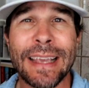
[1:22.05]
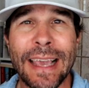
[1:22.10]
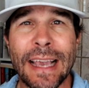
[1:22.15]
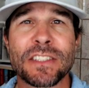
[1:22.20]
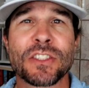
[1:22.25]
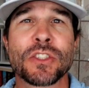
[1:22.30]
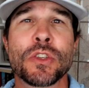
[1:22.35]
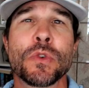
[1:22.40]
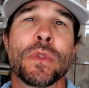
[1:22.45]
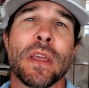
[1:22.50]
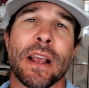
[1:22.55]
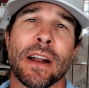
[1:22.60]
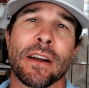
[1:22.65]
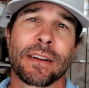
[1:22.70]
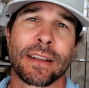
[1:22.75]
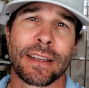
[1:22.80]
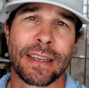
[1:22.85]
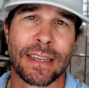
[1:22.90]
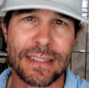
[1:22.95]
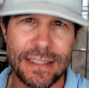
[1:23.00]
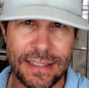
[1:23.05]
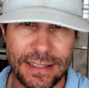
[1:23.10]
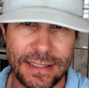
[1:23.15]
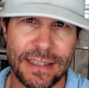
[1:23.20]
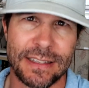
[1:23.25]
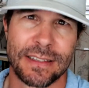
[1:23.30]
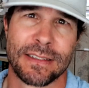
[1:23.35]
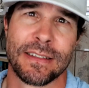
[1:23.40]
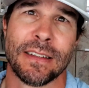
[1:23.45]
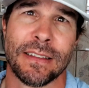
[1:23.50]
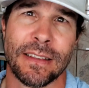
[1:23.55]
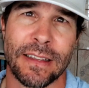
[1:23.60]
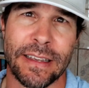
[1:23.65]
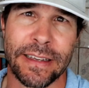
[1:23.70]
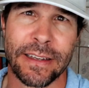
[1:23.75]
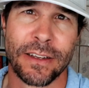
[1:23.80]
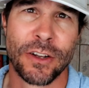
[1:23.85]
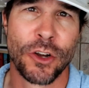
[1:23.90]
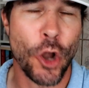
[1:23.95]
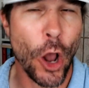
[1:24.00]
gets you there
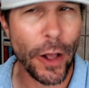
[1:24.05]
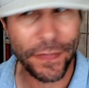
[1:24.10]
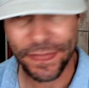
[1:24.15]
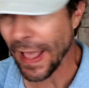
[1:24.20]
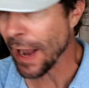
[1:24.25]
consistently. Not